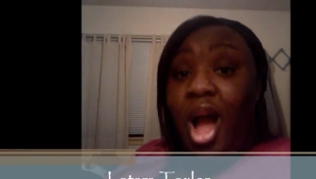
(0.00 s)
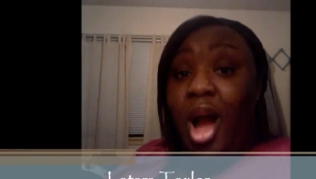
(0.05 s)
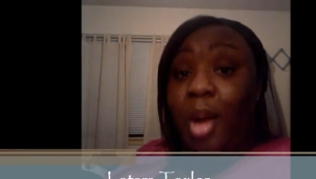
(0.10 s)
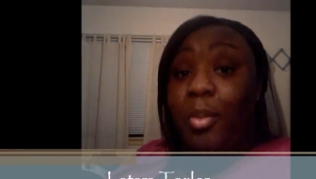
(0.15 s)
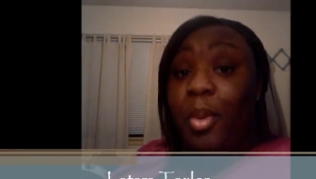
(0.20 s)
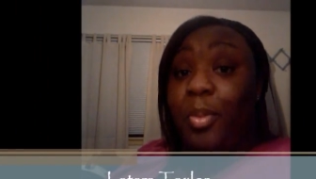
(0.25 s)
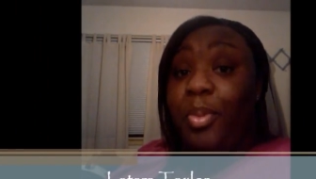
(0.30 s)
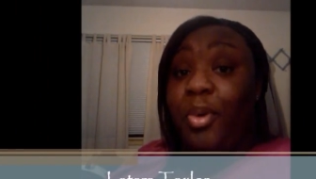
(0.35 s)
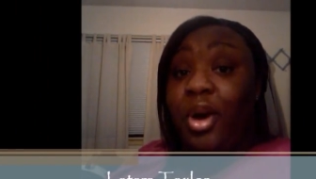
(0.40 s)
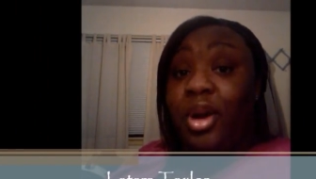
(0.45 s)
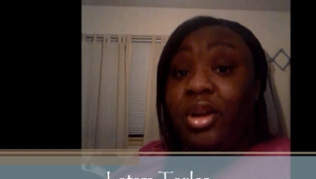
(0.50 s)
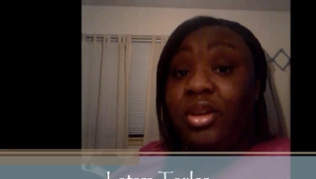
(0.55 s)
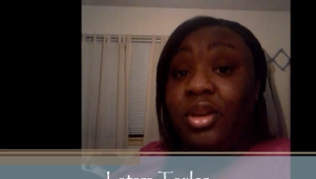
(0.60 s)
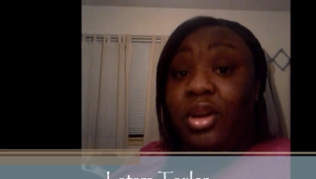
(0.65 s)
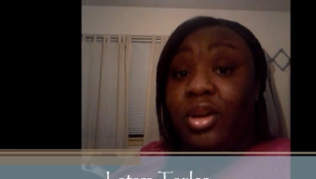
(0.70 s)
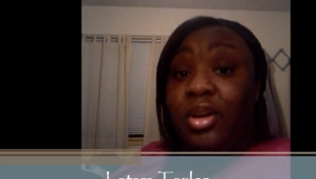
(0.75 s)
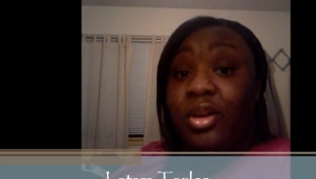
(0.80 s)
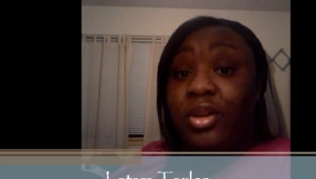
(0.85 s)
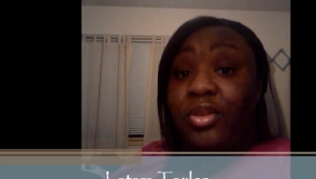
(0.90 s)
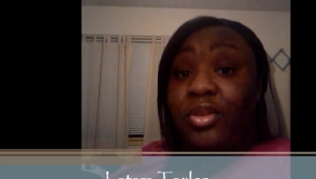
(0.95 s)
I'm a part
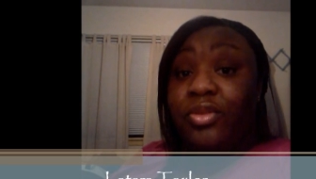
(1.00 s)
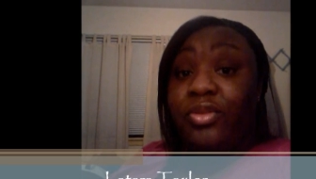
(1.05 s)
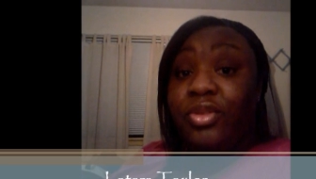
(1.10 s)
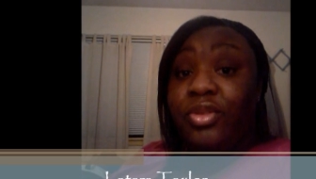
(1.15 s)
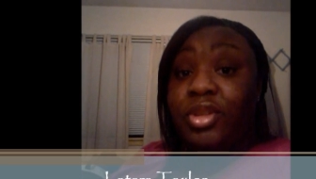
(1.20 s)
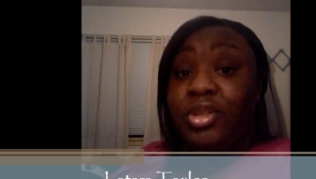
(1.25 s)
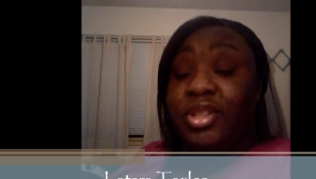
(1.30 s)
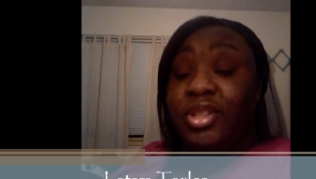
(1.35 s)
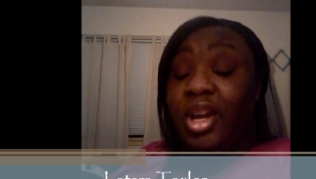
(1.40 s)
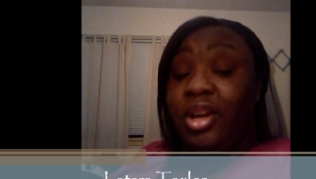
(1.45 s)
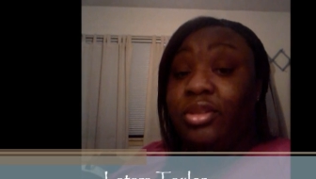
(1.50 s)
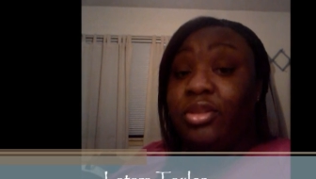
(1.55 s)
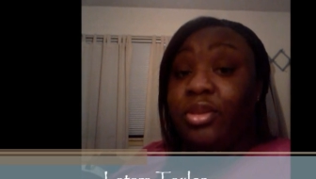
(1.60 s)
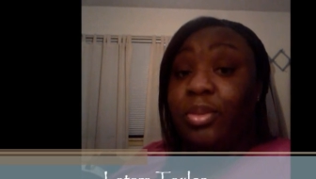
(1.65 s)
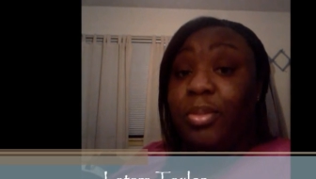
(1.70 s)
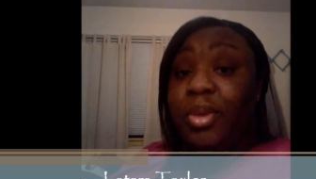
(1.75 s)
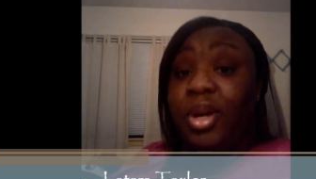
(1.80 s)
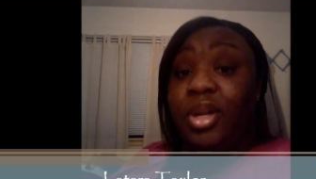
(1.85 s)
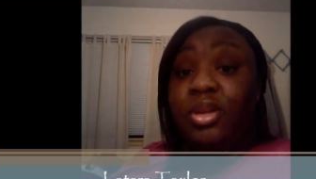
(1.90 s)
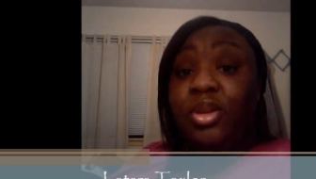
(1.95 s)
of
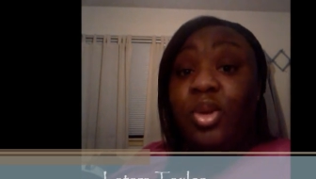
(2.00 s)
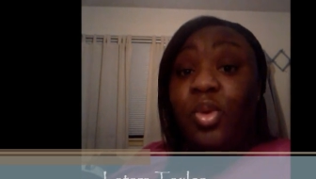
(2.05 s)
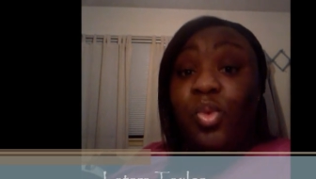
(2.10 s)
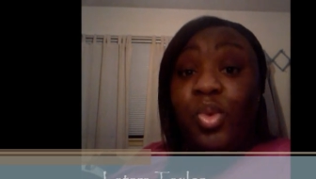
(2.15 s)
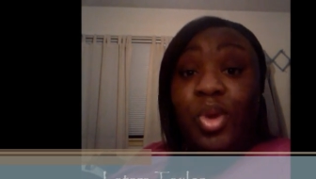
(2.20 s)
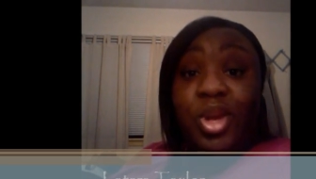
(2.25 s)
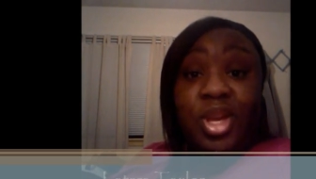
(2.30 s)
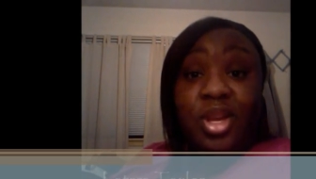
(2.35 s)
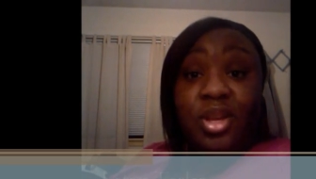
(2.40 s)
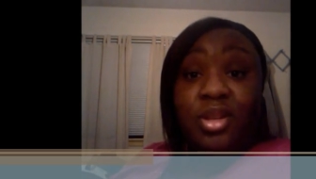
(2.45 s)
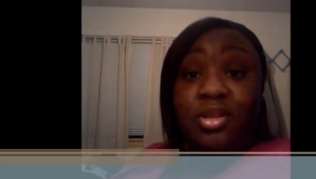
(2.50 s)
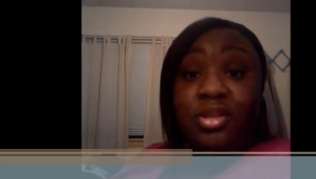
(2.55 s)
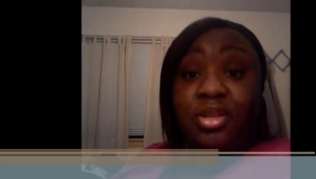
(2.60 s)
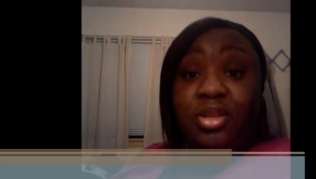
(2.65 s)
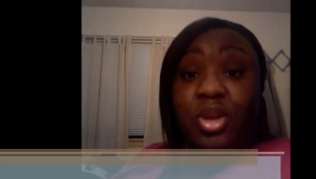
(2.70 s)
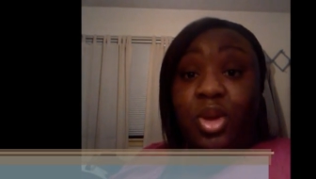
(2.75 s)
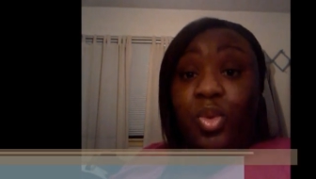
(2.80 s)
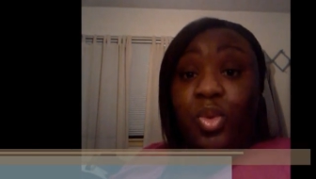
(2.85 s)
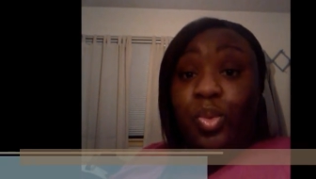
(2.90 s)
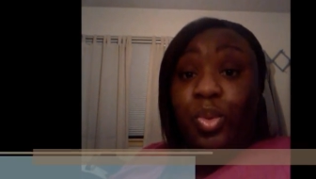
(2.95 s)
Dr. Monica
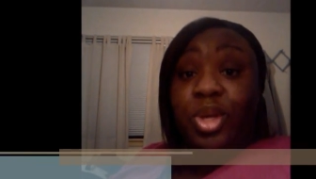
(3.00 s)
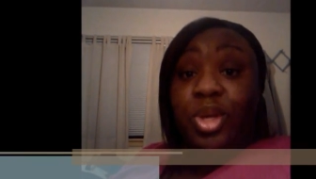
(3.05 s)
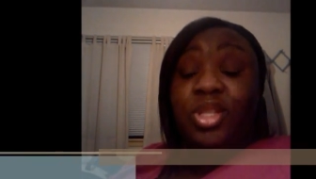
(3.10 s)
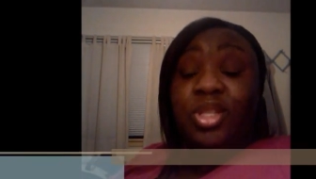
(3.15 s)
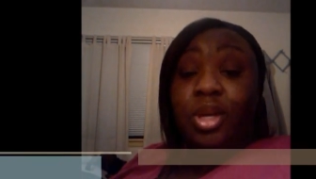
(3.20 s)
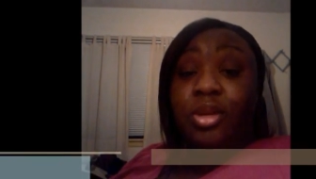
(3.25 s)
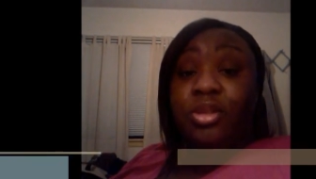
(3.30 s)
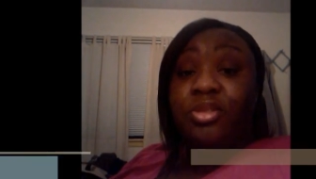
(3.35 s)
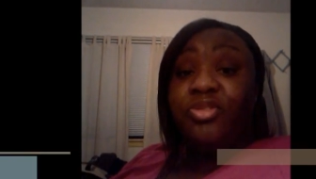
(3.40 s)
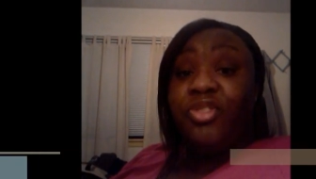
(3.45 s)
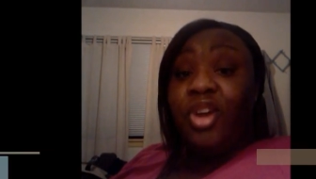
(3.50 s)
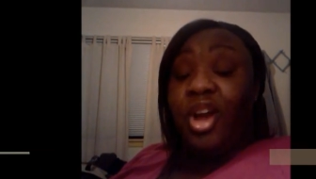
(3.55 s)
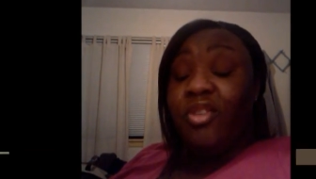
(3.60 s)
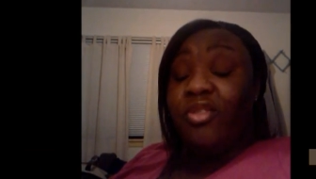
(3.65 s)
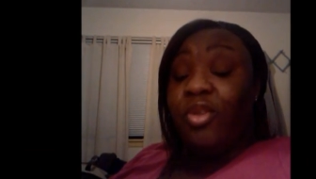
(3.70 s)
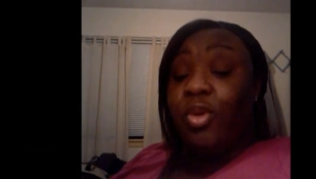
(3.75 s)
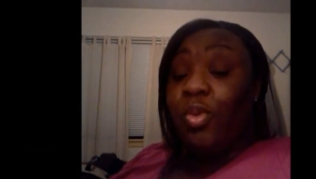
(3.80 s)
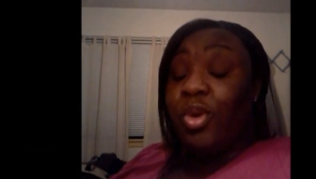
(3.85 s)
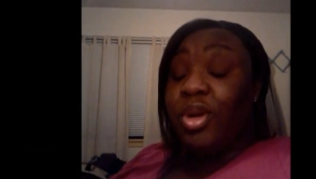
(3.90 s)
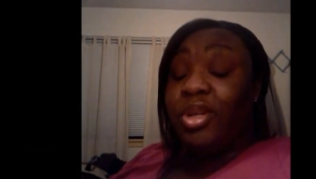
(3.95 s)
Wynn's Research
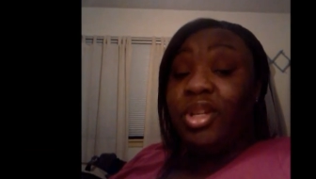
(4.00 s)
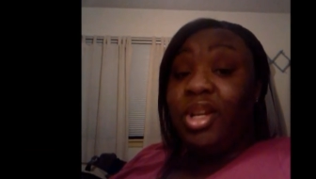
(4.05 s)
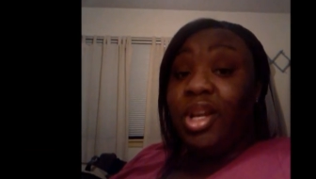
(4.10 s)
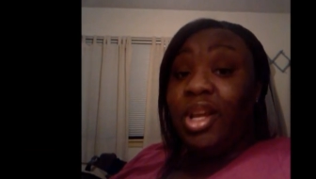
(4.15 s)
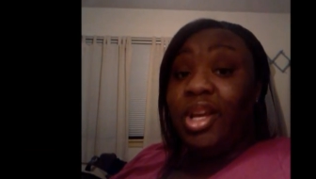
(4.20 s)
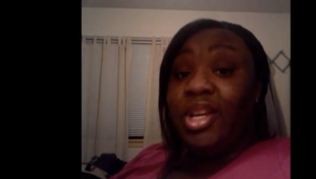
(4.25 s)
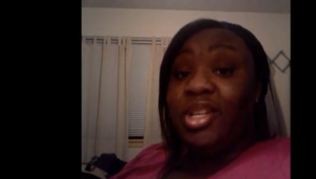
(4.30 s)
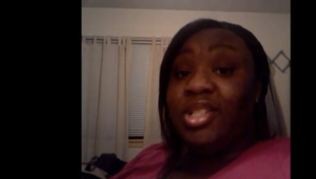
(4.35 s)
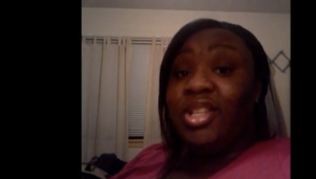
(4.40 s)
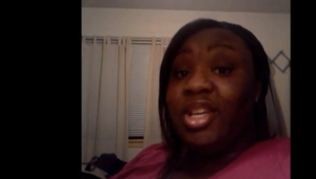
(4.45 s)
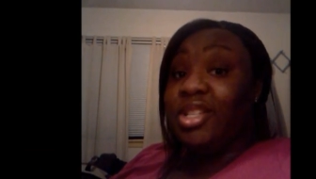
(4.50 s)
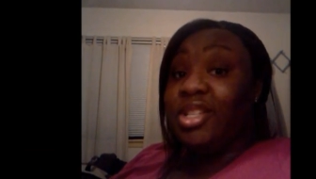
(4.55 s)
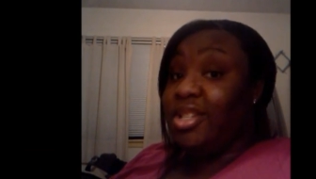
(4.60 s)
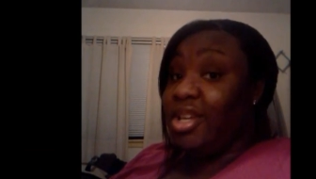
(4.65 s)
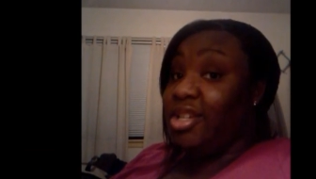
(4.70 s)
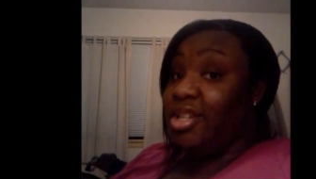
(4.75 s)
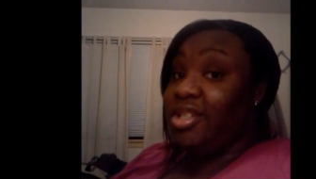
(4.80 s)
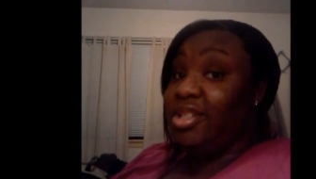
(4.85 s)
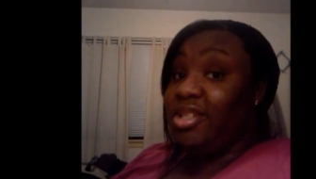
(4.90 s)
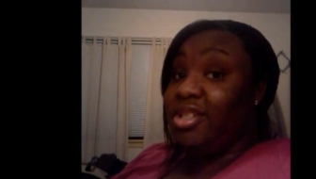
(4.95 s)
501 class at
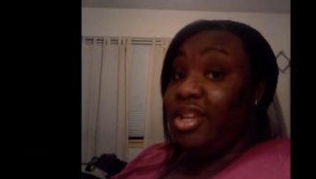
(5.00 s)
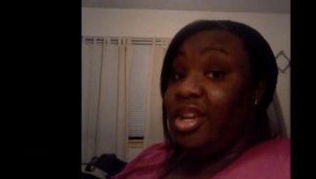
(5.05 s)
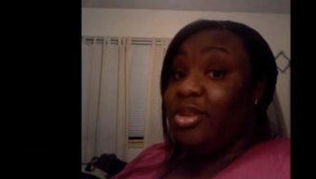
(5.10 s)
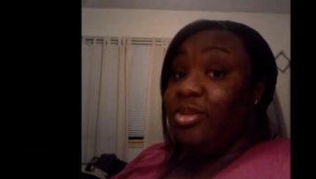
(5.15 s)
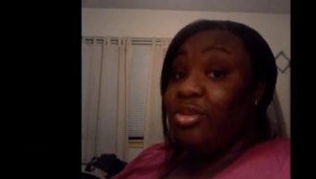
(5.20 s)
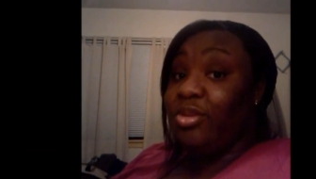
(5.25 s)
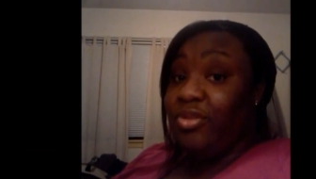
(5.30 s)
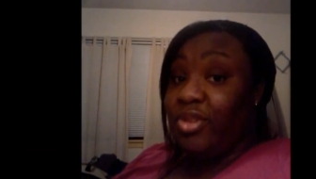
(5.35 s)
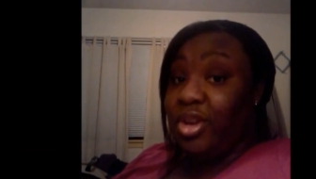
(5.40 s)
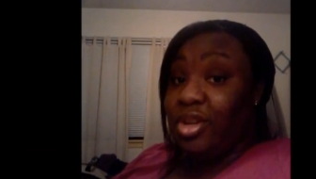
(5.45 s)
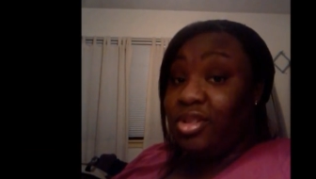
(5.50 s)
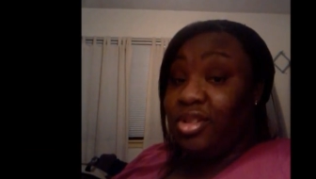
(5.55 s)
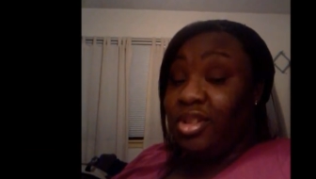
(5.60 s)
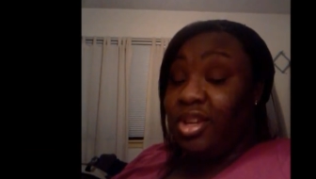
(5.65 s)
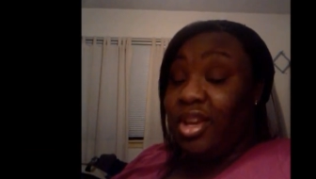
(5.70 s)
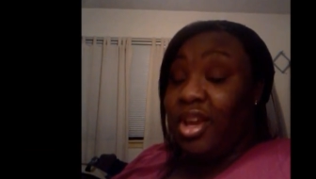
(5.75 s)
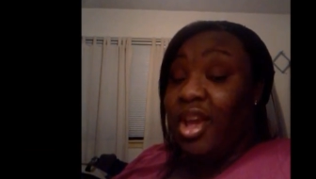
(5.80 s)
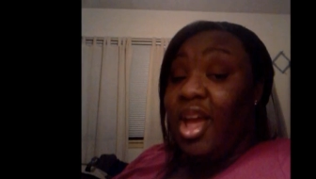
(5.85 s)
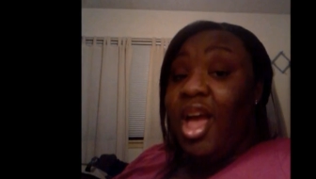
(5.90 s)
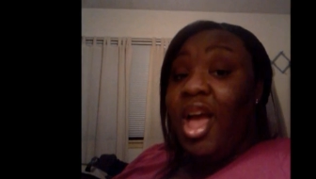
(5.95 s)
Jackson State
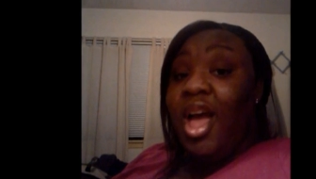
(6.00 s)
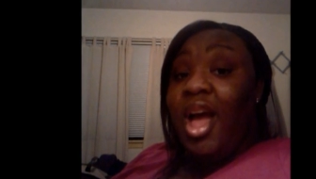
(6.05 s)
University.